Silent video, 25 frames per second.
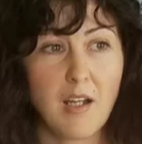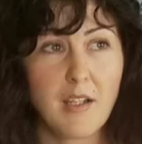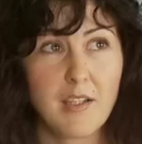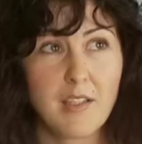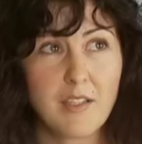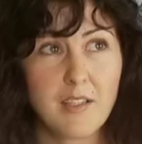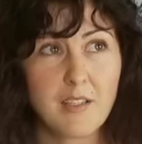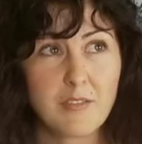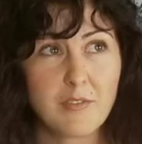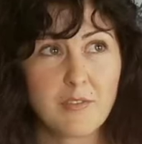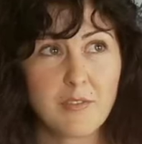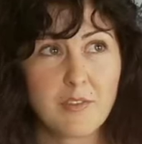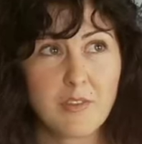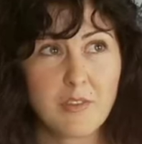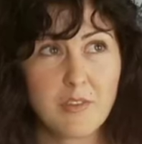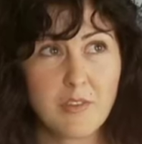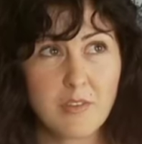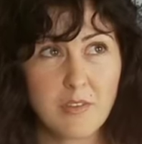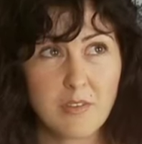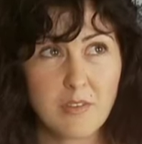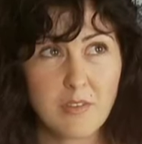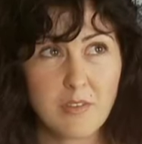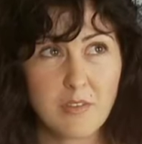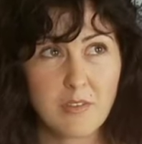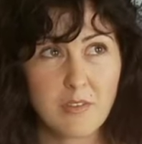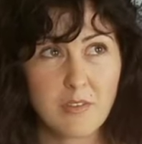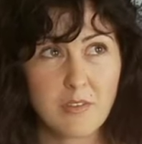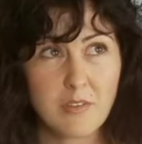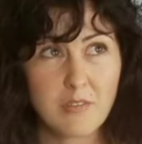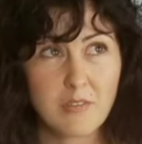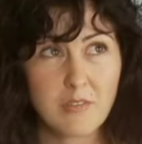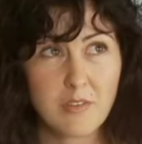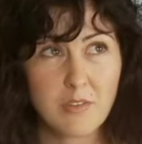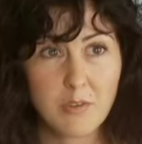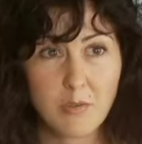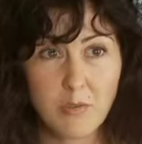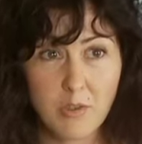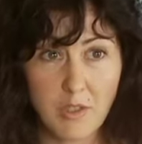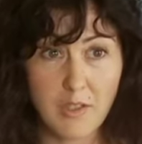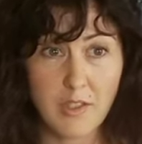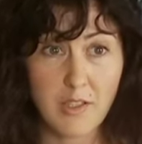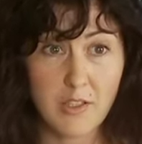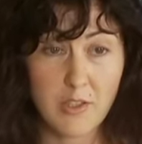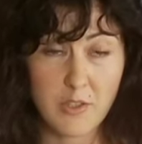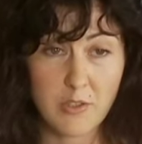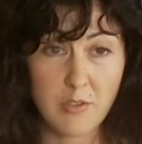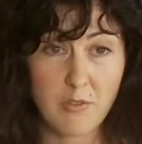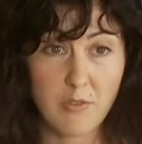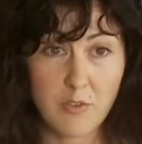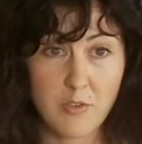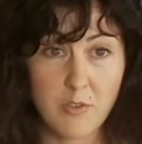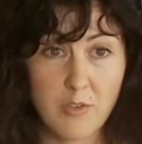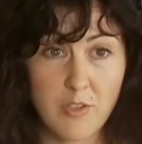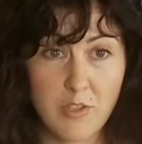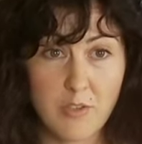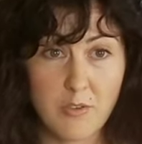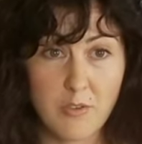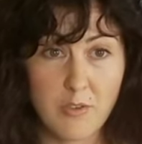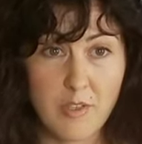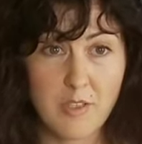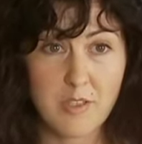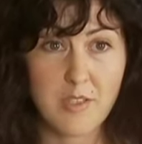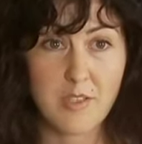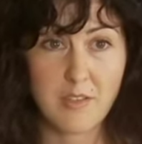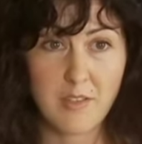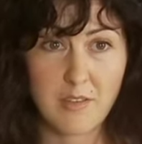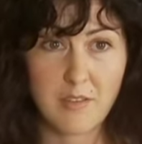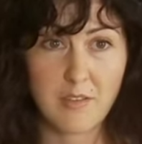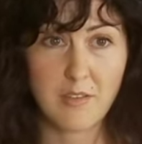I have two collections of short stories and a